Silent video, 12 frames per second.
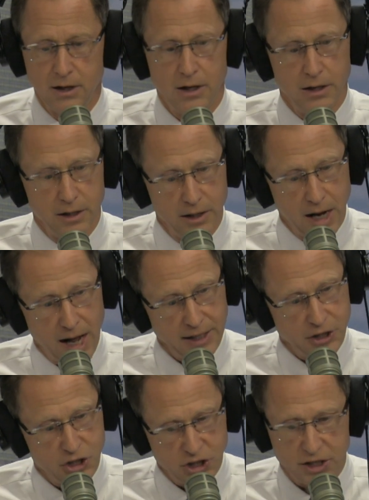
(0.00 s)

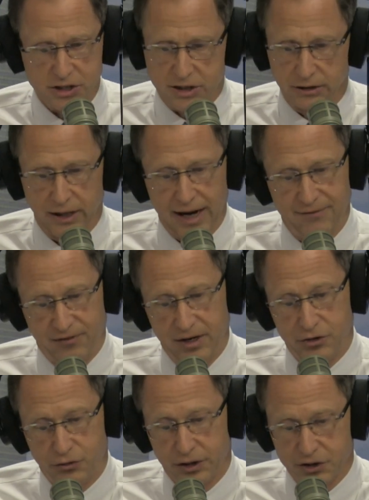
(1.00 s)
not just the life
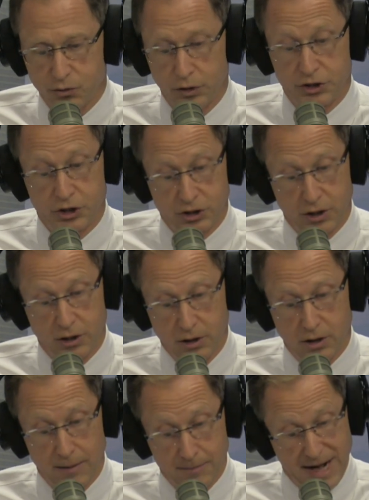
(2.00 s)
interest, which is
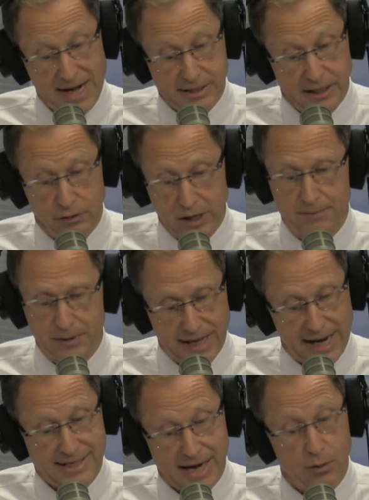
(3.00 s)
amazing, right? But
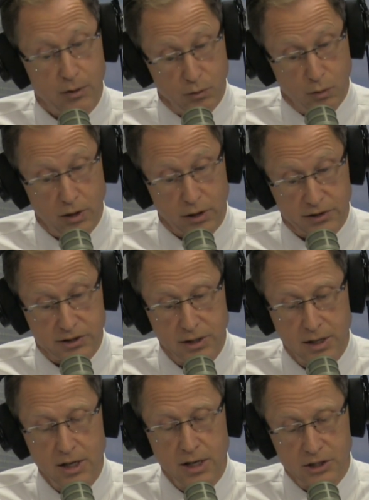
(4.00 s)
that's how it works.
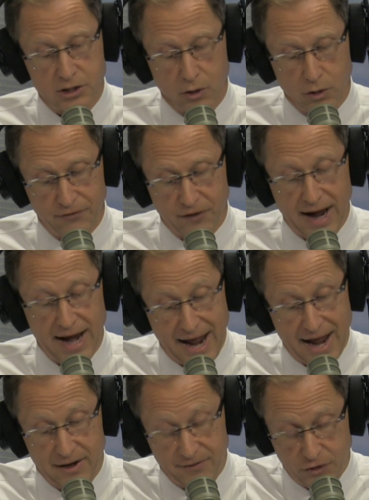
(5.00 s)
So
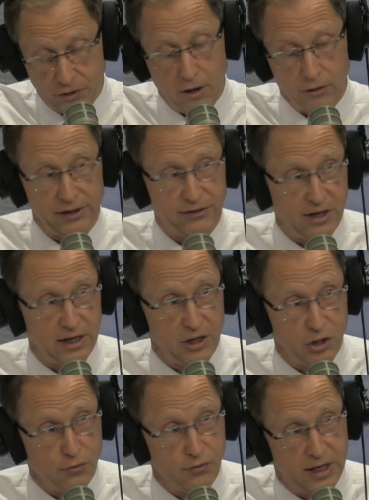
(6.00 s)
if you're all listening and
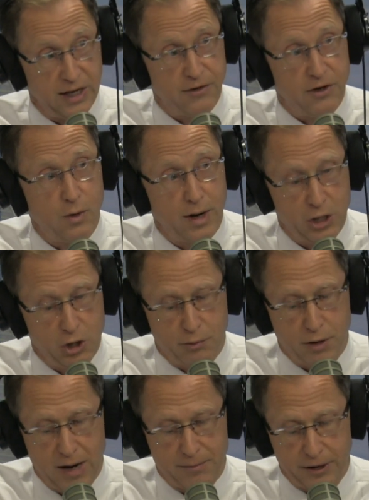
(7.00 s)
you've given away your
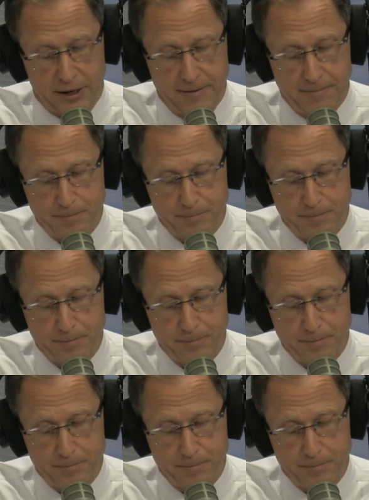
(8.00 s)
property